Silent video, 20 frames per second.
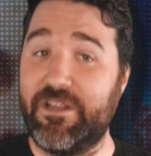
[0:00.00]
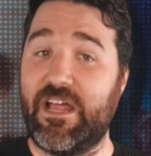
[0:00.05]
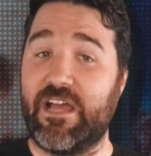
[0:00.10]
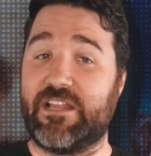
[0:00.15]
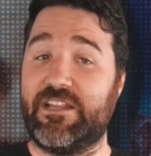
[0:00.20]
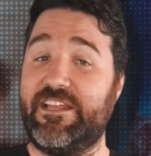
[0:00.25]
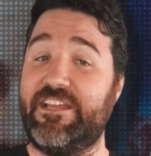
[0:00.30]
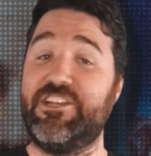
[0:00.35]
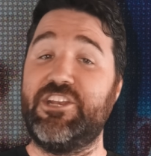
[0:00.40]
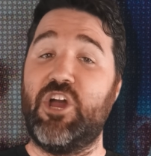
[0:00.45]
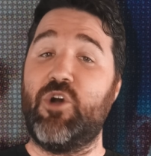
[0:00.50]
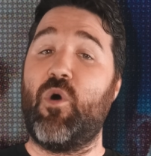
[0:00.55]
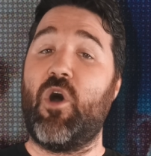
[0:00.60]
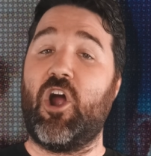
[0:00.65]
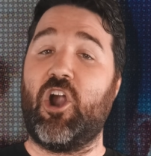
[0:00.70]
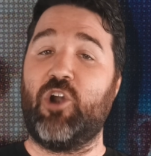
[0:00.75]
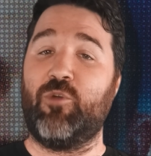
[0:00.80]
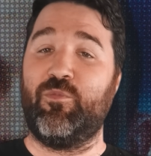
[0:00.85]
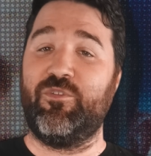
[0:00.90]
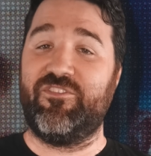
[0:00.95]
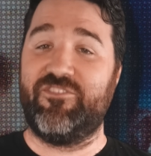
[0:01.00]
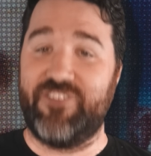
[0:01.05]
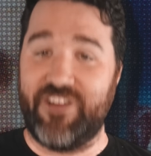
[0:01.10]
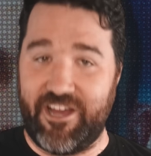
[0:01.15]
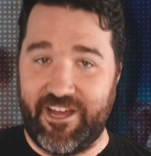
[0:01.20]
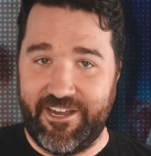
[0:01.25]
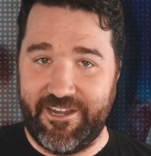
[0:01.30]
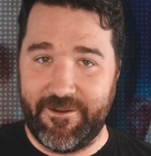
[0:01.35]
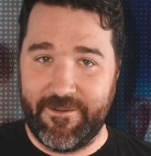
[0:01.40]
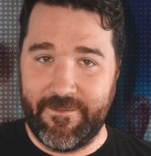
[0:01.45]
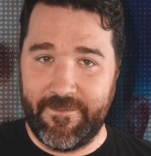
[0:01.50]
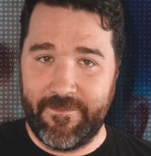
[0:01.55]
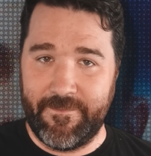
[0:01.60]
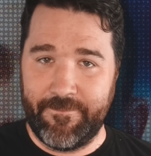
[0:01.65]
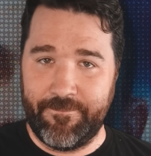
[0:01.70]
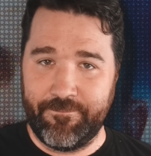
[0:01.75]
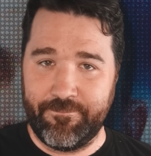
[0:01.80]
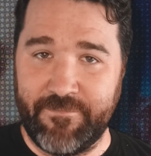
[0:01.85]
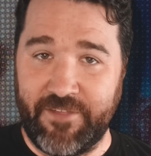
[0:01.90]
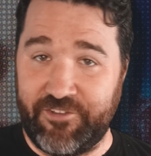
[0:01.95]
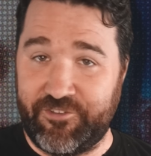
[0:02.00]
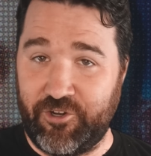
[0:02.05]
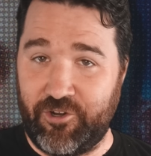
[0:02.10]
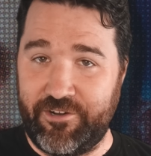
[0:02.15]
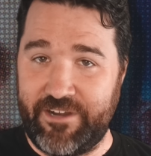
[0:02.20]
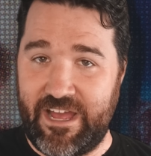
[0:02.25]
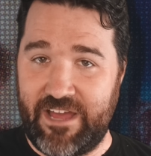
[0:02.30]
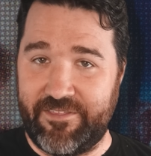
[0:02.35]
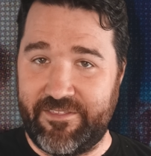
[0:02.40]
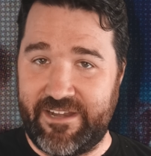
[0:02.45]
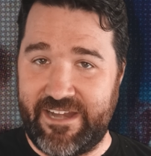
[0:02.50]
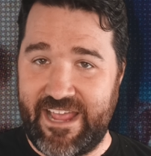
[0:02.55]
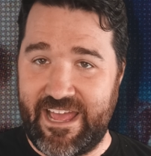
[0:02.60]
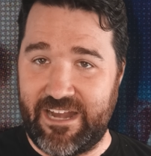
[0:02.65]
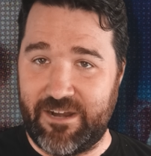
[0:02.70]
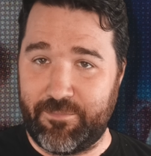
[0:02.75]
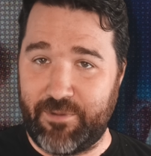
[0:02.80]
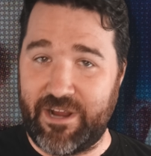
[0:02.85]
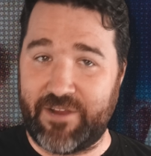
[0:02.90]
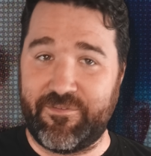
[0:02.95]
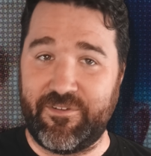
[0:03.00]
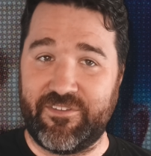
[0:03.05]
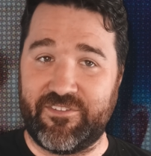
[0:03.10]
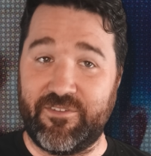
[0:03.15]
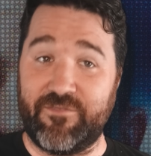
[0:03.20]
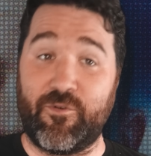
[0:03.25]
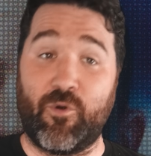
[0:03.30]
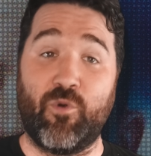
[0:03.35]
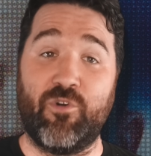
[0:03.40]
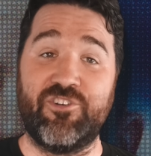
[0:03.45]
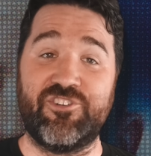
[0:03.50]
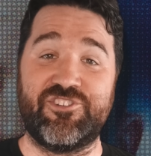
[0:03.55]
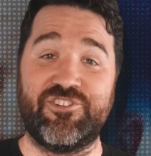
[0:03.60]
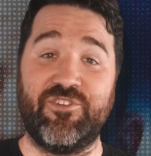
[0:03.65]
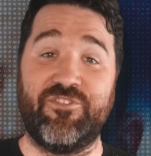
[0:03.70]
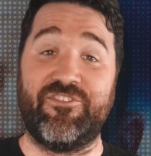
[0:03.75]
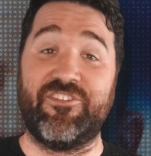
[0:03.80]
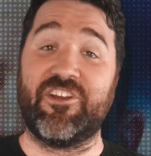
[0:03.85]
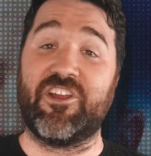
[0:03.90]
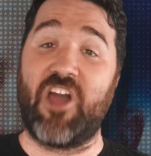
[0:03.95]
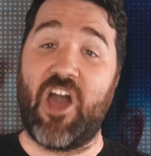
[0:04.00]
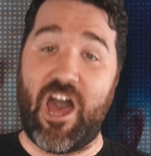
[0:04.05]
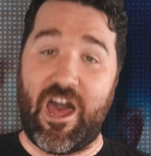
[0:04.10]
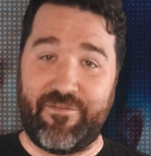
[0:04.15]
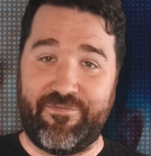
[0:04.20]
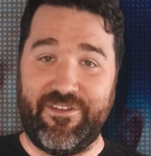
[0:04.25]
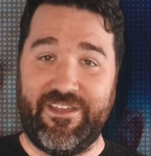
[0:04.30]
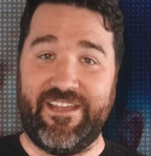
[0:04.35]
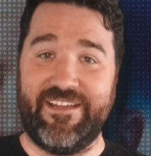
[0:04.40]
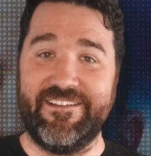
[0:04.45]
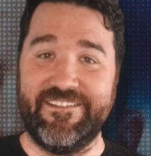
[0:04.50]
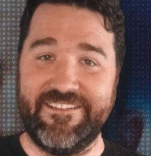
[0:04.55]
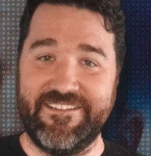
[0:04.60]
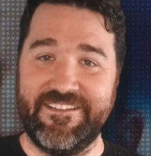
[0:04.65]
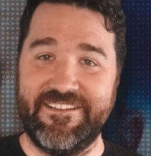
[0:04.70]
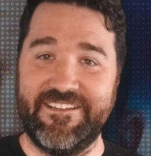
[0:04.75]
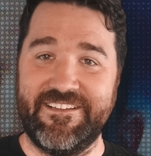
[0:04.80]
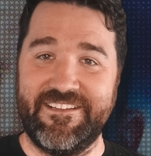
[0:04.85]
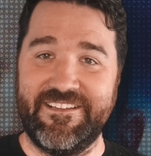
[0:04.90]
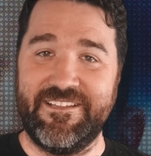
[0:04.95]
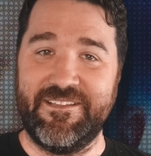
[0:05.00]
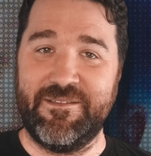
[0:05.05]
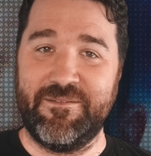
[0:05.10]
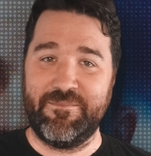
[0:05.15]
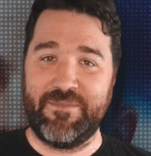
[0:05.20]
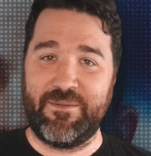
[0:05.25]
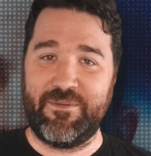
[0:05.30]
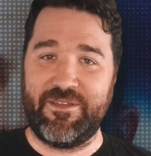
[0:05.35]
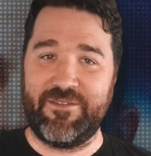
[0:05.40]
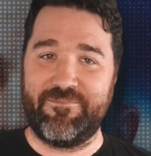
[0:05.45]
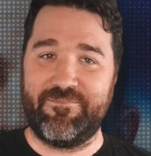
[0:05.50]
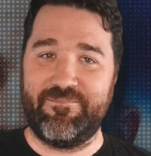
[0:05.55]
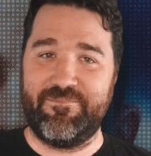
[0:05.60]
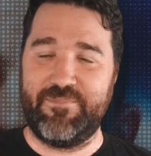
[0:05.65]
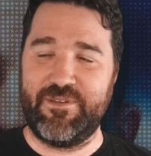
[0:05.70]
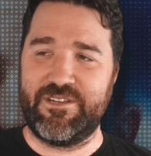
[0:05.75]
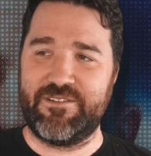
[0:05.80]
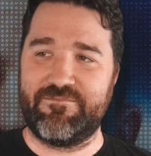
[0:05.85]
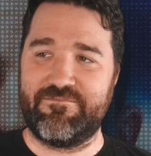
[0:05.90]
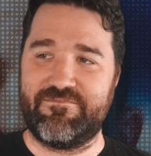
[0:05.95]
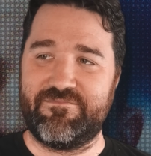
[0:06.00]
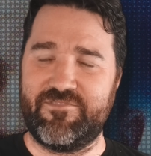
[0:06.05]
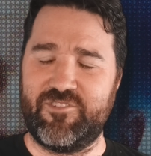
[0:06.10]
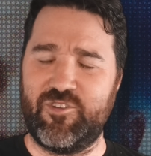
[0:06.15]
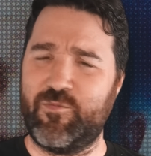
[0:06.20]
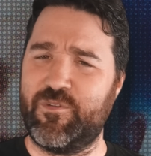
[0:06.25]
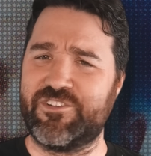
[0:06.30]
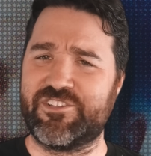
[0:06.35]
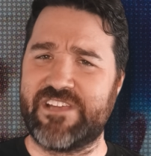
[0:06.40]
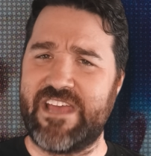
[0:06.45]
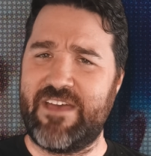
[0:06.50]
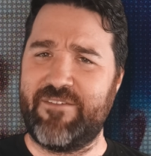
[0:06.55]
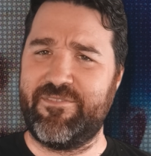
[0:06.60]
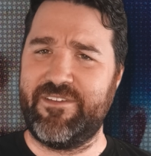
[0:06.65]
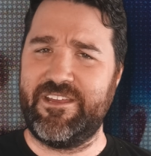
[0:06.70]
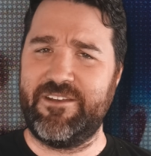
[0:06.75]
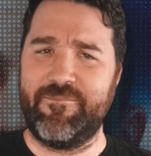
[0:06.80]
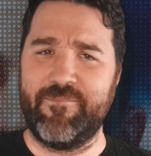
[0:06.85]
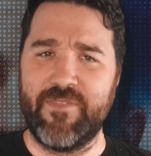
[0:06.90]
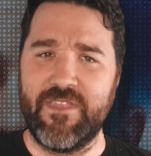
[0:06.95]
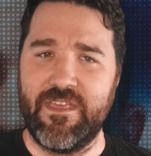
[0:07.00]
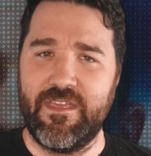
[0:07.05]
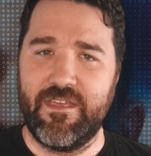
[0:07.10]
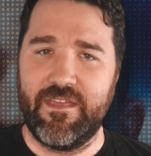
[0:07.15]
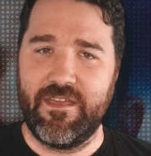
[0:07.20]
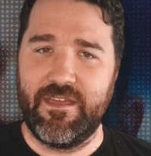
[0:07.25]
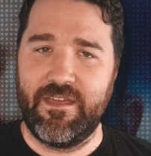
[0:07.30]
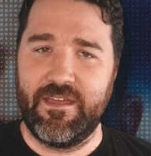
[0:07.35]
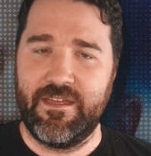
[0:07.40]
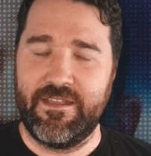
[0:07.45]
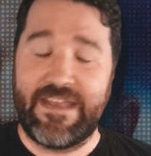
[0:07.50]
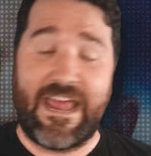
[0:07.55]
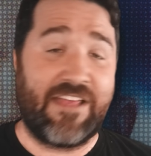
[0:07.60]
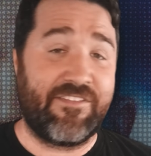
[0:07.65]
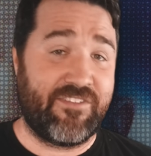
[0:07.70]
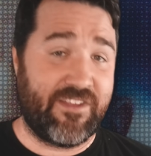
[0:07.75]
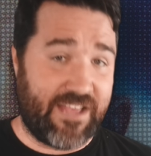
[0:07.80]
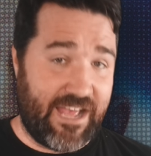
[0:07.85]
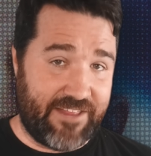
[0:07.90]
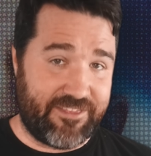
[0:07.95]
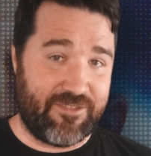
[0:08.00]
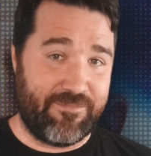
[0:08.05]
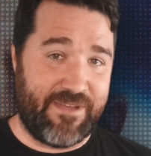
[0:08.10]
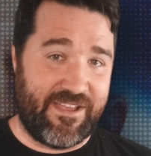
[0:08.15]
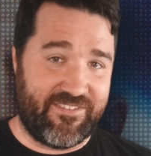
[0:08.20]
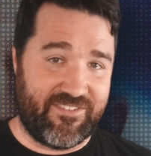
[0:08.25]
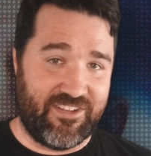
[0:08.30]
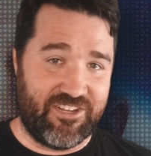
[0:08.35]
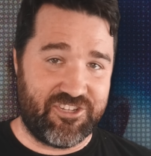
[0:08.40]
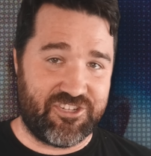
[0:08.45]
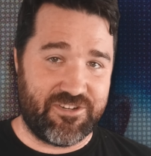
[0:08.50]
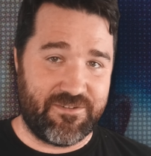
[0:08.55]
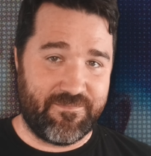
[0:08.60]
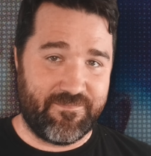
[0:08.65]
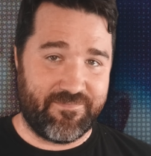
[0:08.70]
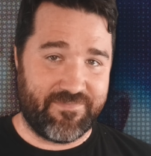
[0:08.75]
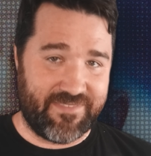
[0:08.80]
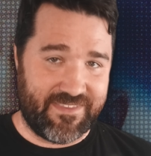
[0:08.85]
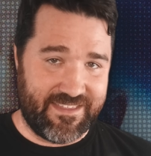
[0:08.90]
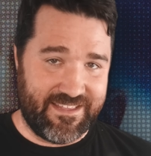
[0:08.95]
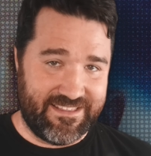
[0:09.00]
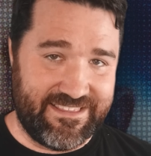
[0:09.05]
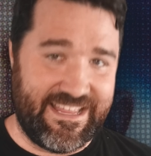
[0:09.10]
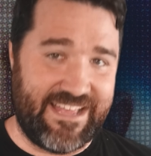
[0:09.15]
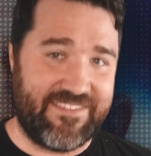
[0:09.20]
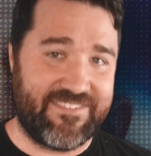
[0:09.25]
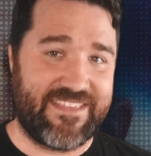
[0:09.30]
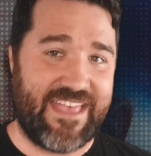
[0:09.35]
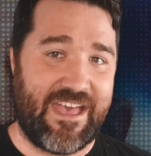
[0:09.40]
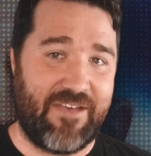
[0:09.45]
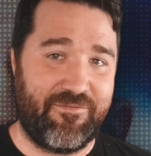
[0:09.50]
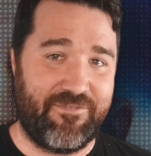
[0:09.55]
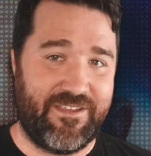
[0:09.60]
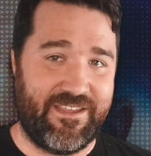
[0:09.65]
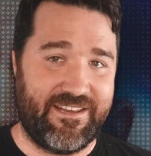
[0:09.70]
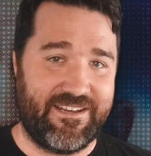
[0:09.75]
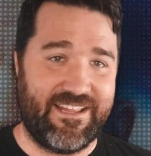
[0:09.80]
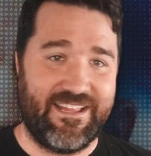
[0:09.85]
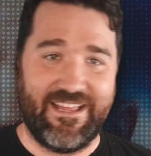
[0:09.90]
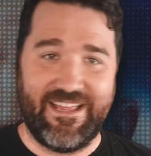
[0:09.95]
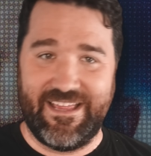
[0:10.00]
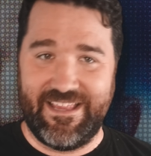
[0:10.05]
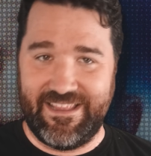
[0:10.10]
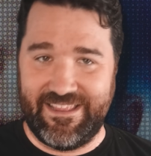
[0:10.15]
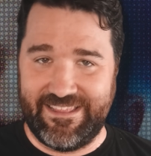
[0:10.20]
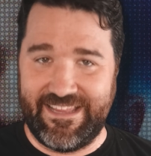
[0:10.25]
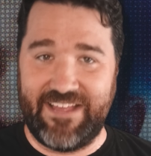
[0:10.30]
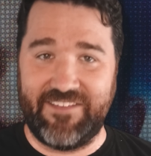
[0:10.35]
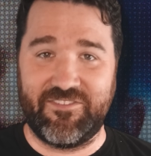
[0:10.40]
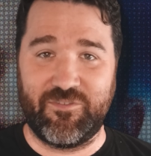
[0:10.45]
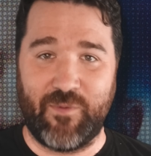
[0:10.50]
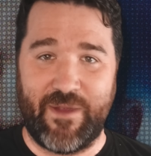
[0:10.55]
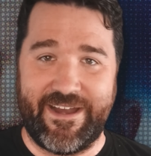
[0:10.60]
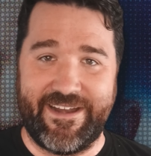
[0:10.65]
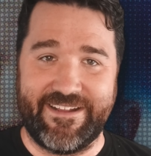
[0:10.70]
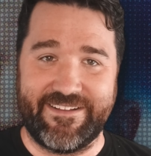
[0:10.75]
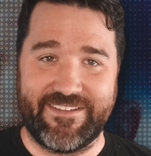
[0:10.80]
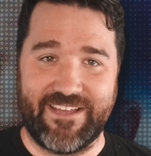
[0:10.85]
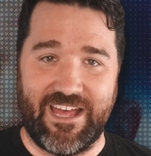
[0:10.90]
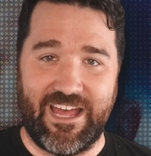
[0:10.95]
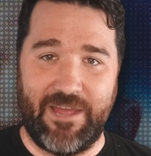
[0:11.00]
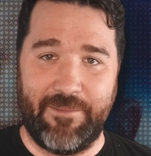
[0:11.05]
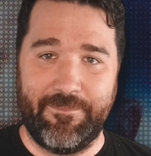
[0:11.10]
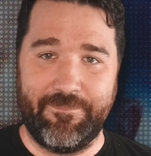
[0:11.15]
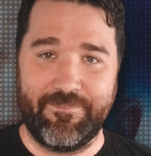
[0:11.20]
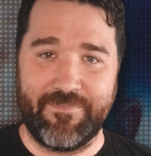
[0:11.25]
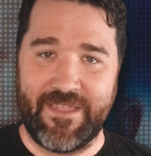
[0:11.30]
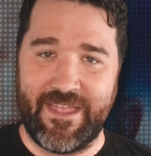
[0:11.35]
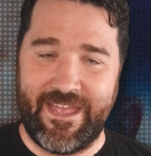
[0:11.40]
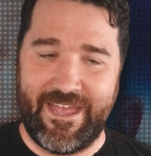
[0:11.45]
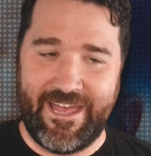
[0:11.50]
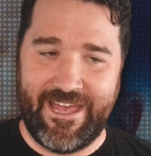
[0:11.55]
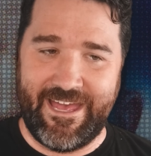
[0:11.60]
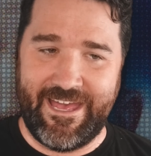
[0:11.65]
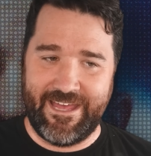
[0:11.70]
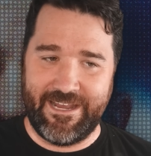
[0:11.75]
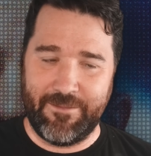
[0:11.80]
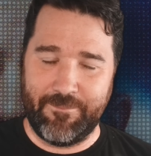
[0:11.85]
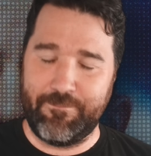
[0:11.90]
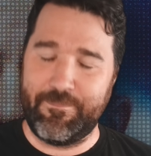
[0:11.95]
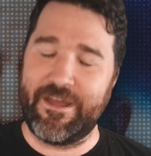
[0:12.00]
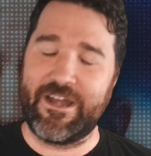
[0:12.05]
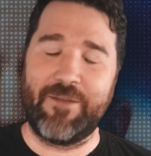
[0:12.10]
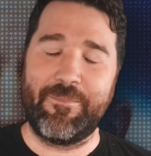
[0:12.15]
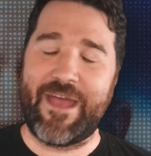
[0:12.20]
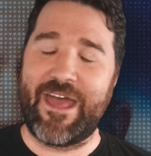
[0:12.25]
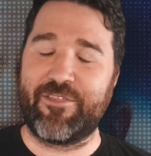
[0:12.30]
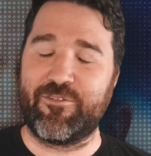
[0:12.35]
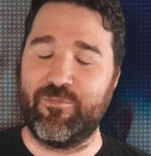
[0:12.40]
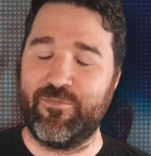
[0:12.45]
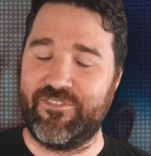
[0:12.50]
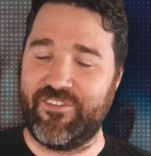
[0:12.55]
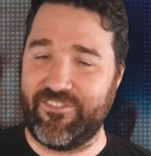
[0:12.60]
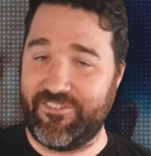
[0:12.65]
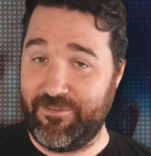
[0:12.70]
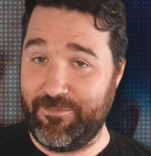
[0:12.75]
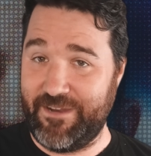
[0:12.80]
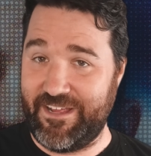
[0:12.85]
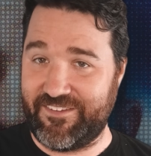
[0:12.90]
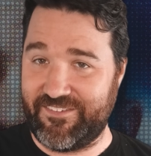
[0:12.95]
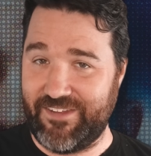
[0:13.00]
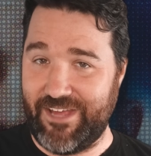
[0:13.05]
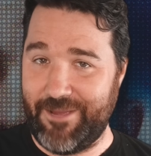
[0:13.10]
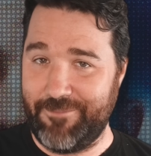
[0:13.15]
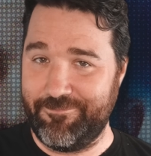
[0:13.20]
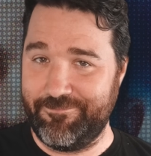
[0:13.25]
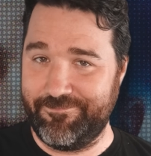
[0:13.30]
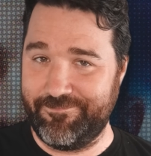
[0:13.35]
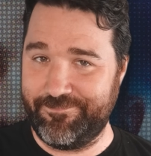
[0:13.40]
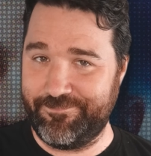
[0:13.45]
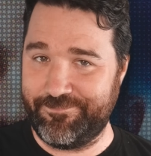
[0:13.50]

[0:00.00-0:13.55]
but luckily no harm was done. It turned out that he had a breakfast of orange juice and coffee. Maybe a bit too much caffeine? NASA got the message. Less caffeine, less waiting time, and a better bathroom system next time.